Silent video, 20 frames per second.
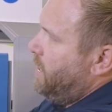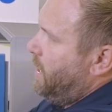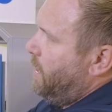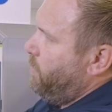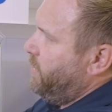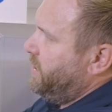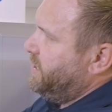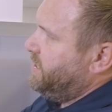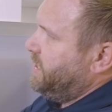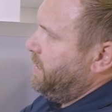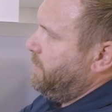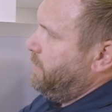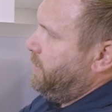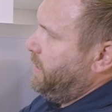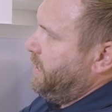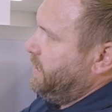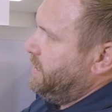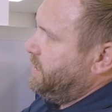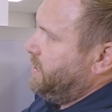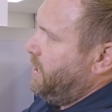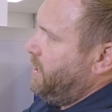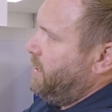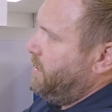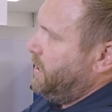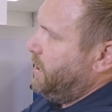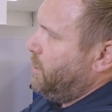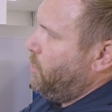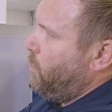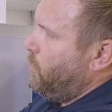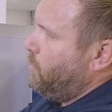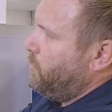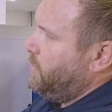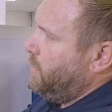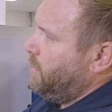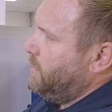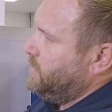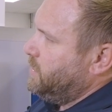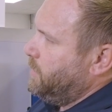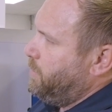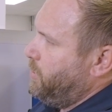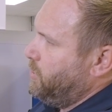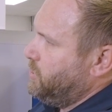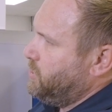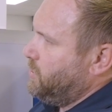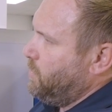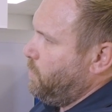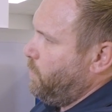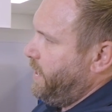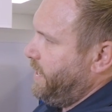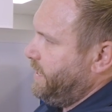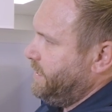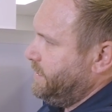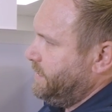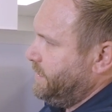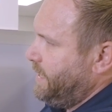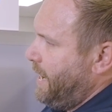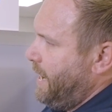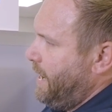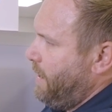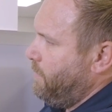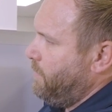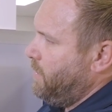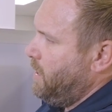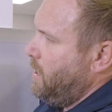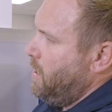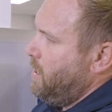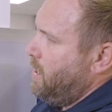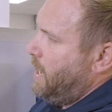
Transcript: and we're simply turning on to push the waste down